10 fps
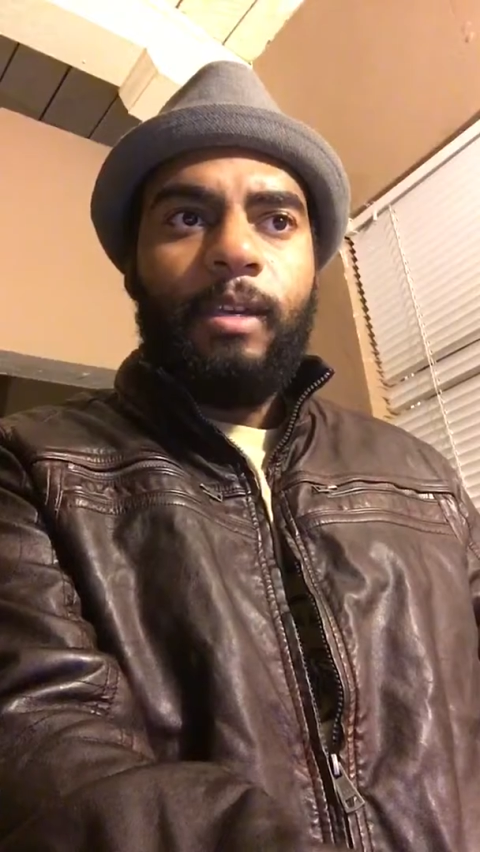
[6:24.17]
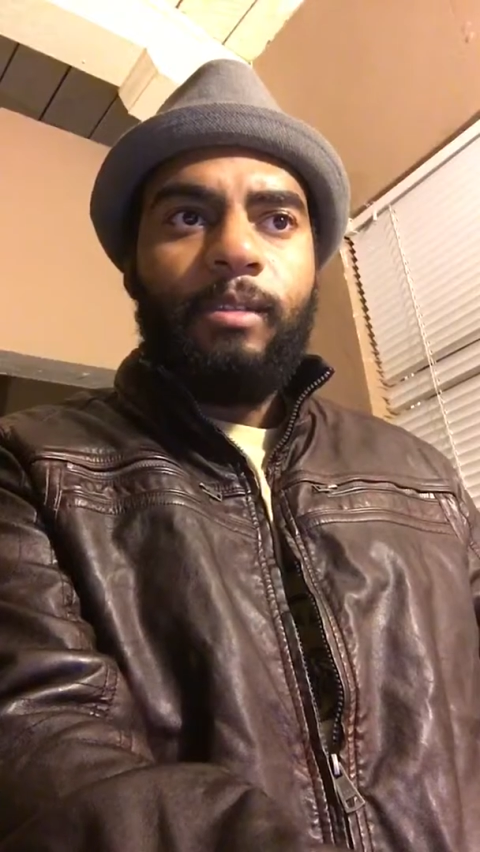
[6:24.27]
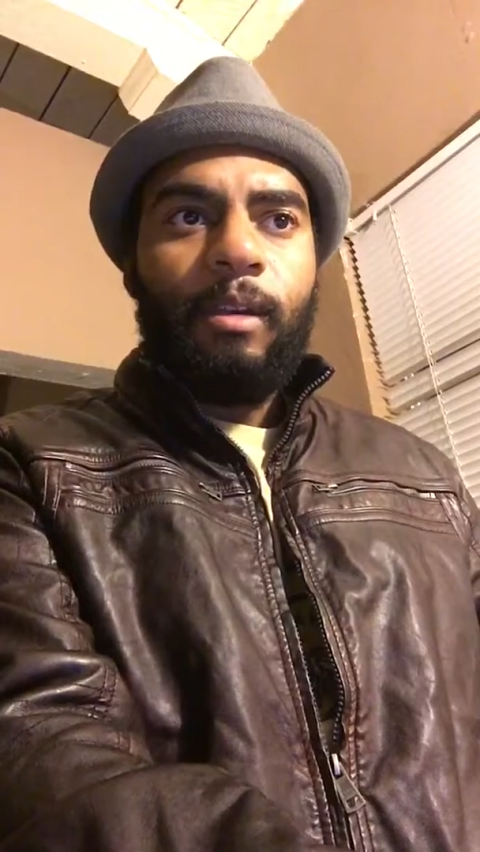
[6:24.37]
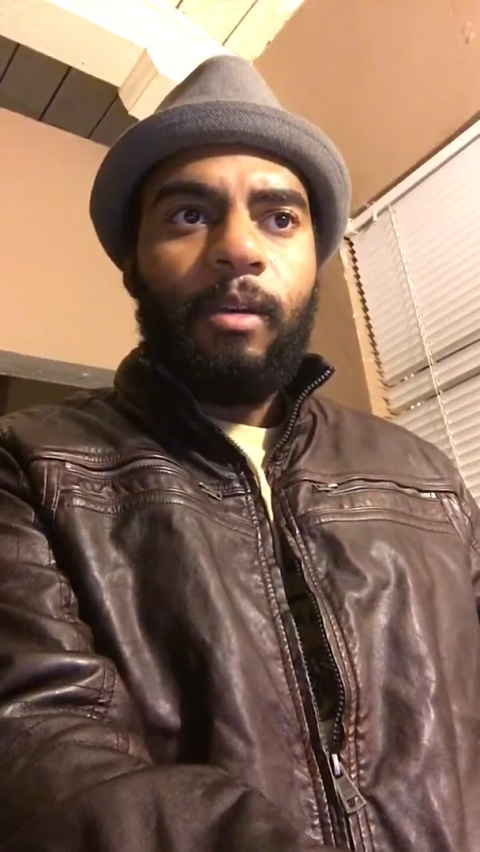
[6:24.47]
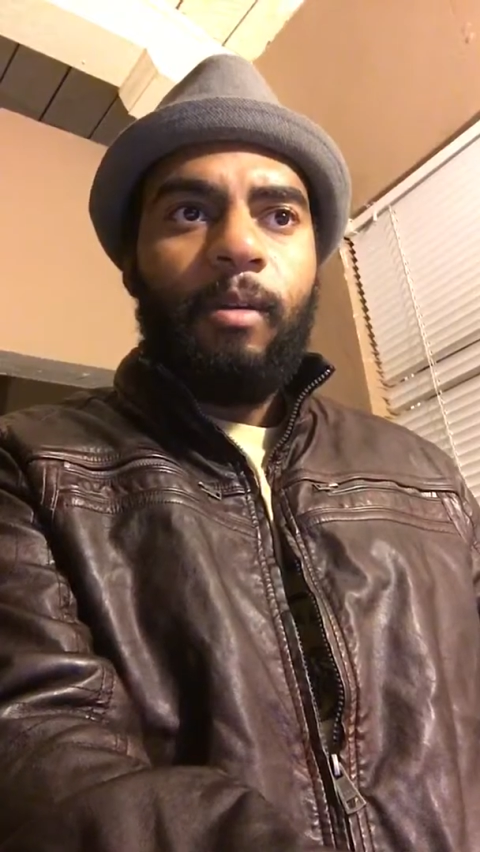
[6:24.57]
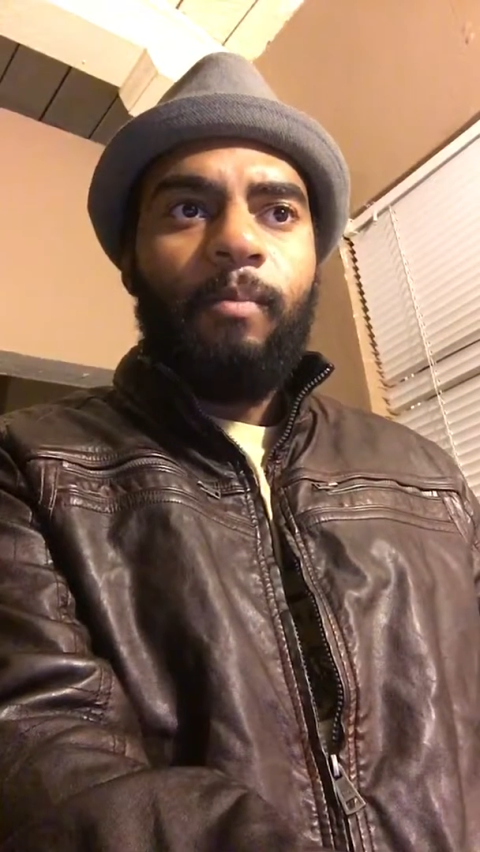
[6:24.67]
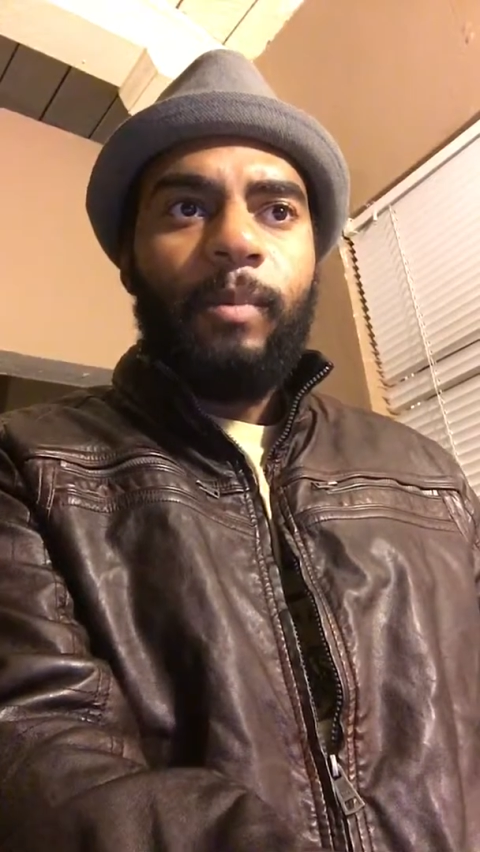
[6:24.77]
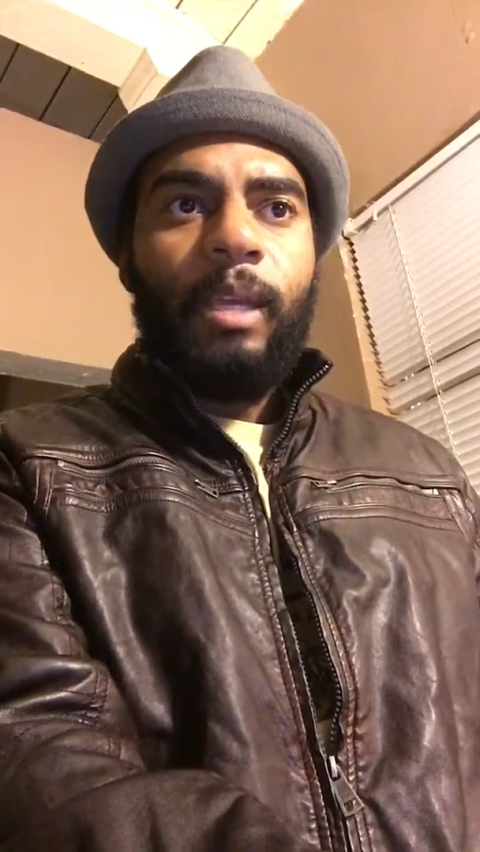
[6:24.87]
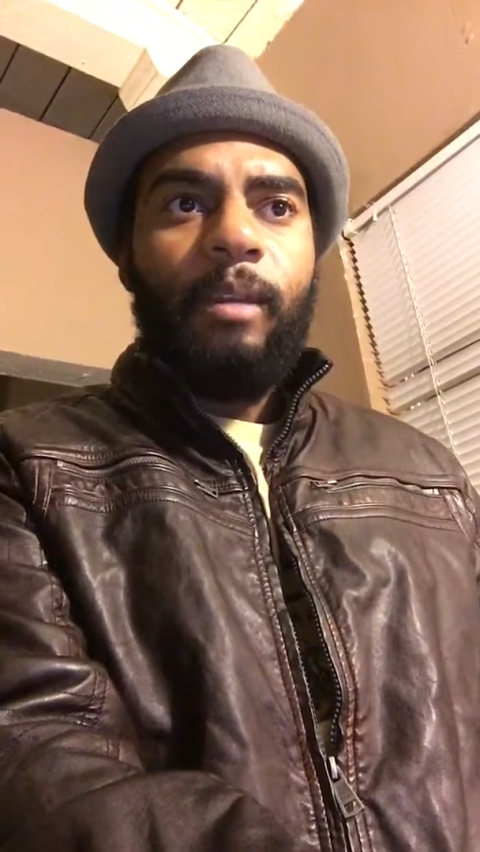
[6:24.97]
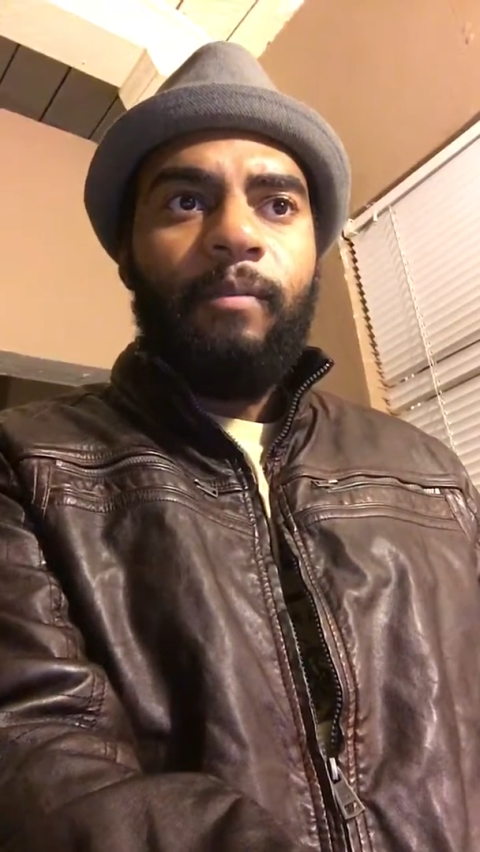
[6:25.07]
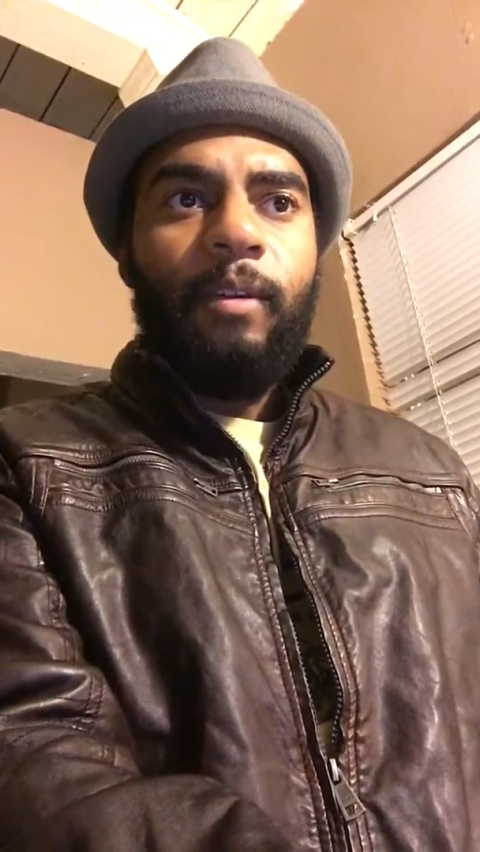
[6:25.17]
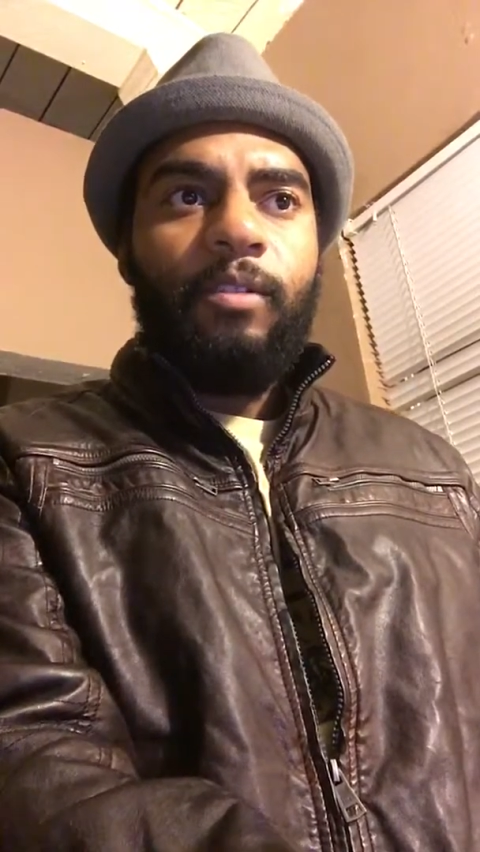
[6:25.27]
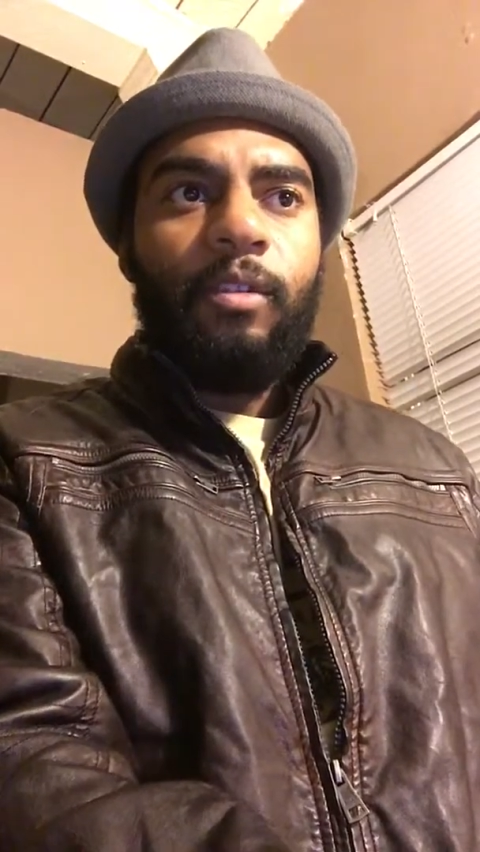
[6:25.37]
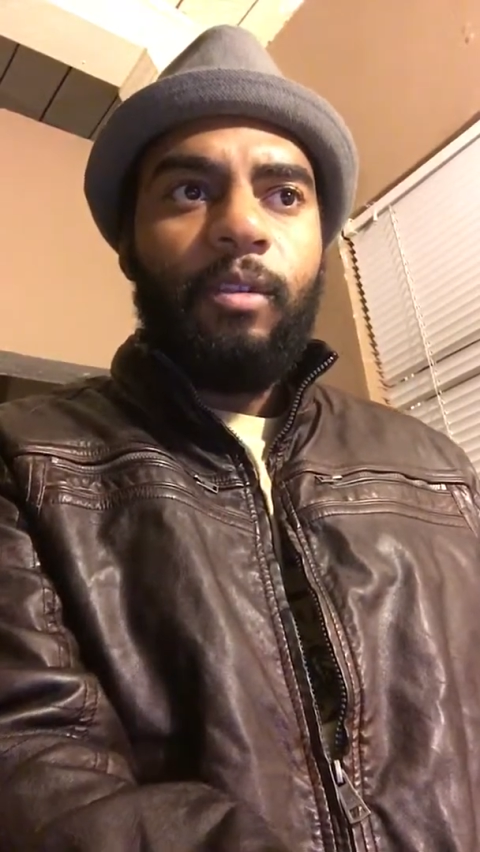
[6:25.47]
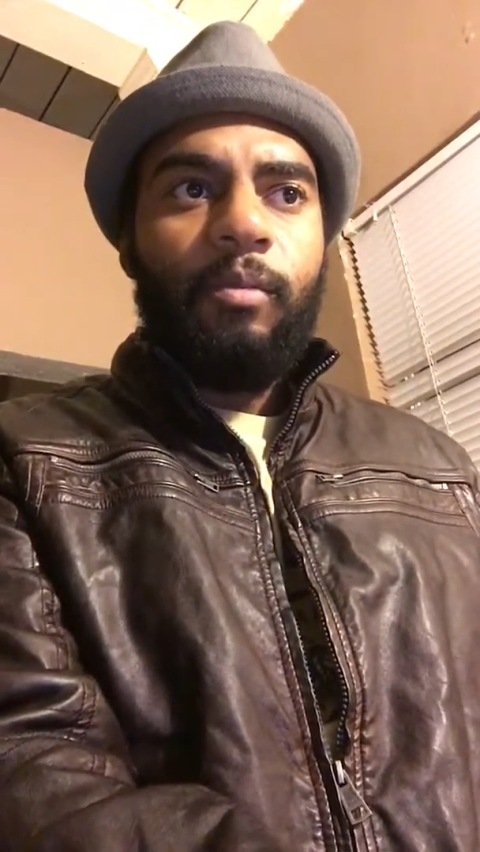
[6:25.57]
So in the
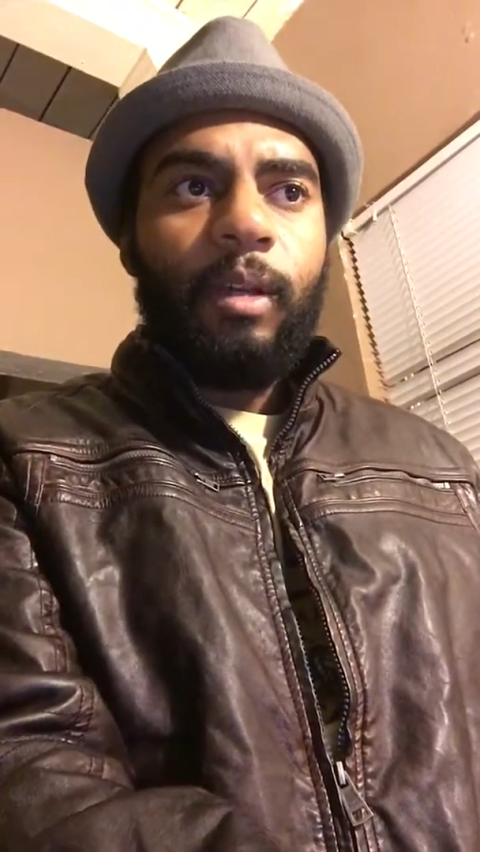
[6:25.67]
future,